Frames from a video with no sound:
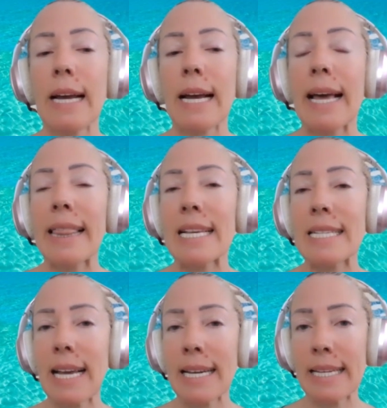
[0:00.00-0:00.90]
The
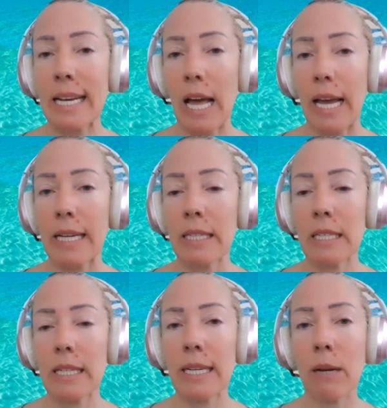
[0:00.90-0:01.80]
second line,
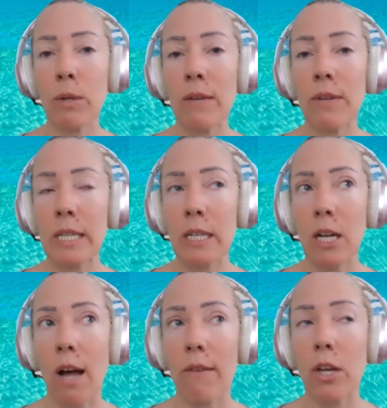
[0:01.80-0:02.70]
and I will give a little
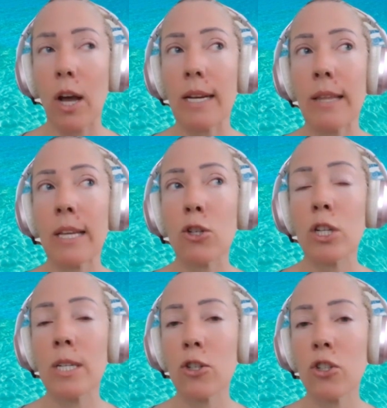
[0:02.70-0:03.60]
caveat, the
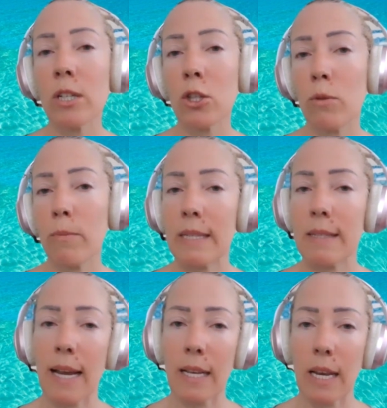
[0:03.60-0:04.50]
traditional human
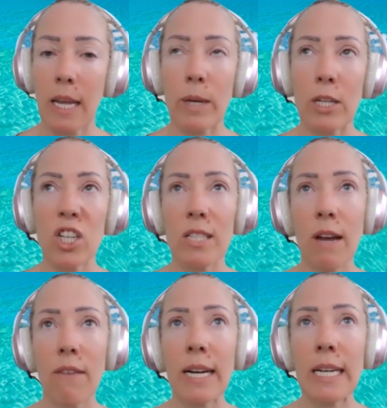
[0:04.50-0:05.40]
design language, it's
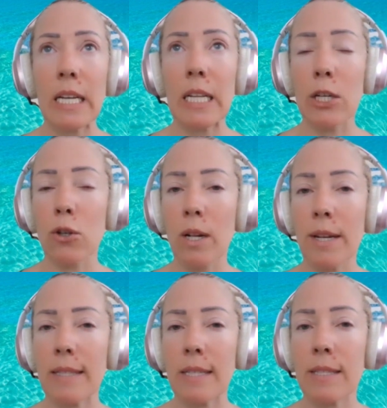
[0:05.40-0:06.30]
not very literal
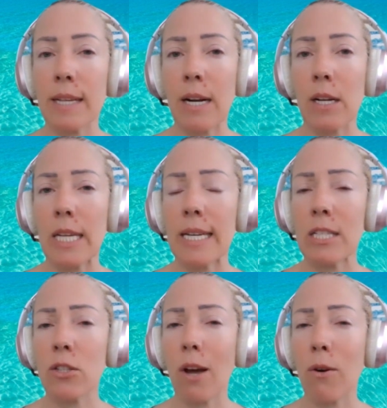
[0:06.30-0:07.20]
necessarily, and it's
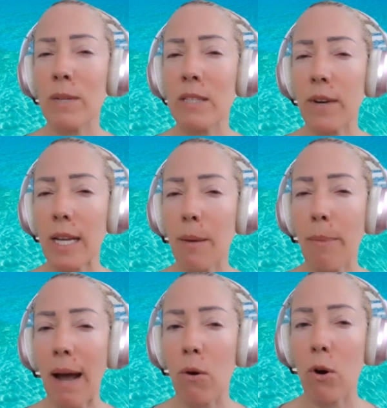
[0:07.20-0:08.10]
not always very
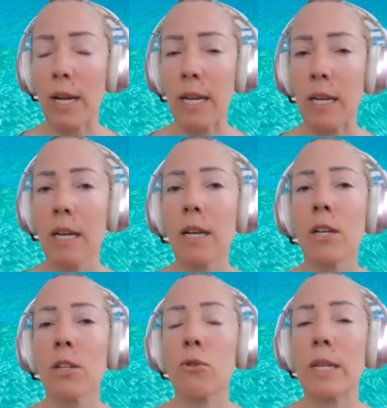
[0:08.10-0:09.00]
empowering.
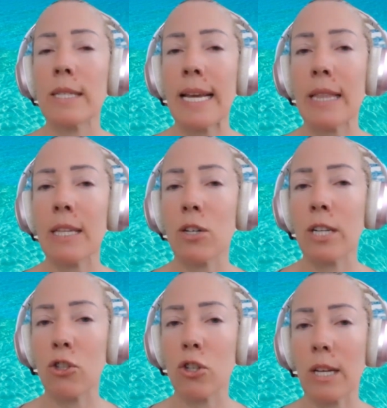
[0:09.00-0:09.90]
So you can take the
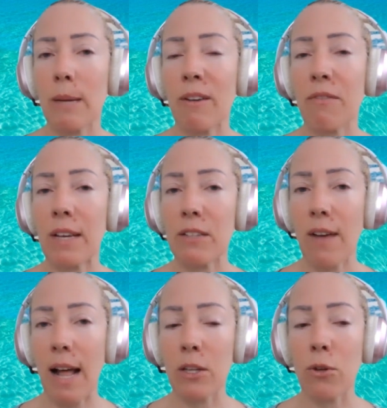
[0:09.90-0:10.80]
traditional name at face
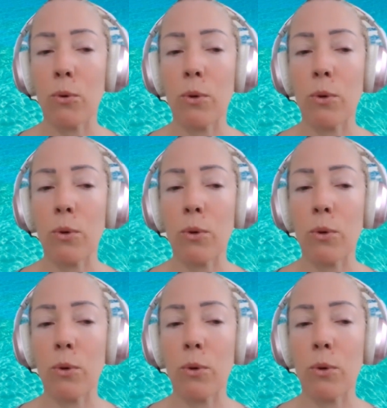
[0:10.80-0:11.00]
value.